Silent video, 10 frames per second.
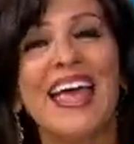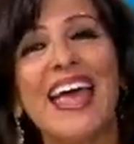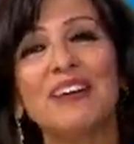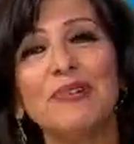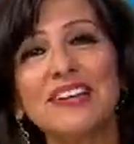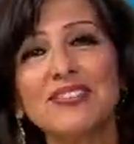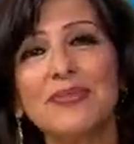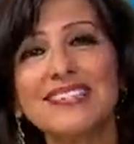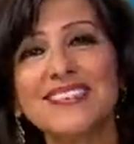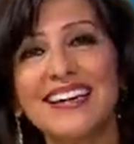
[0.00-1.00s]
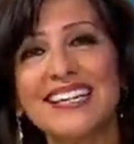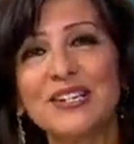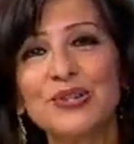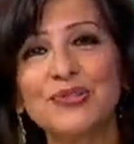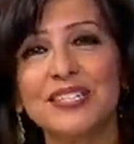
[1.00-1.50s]
And we have some exciting
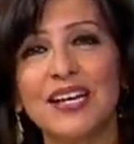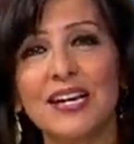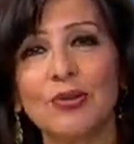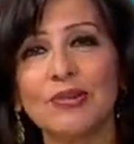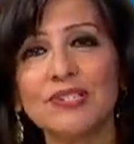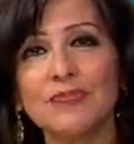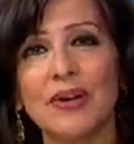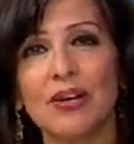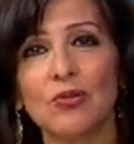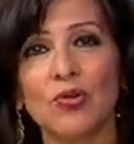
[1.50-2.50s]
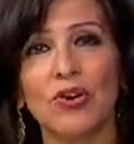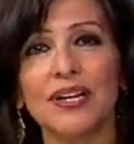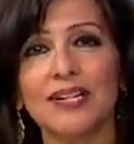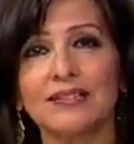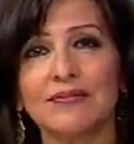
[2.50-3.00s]
news tonight. Chris
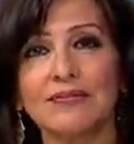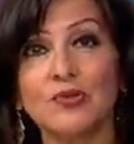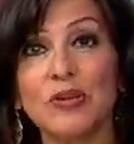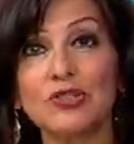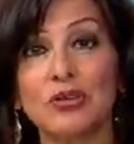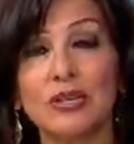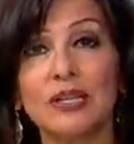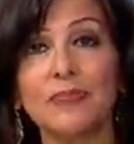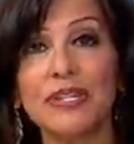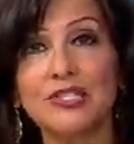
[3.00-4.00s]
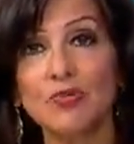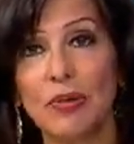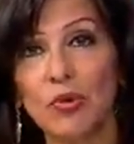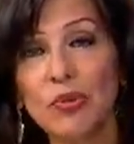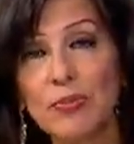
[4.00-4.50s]
McElroy, a Special Olympian
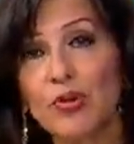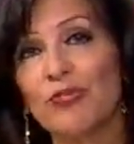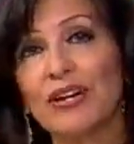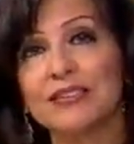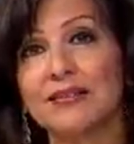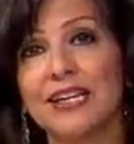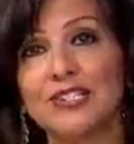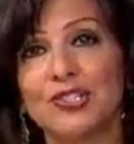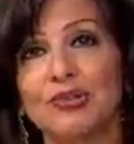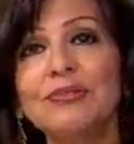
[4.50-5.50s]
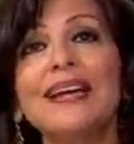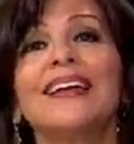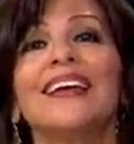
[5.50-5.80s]
swimmer we profiled in late June,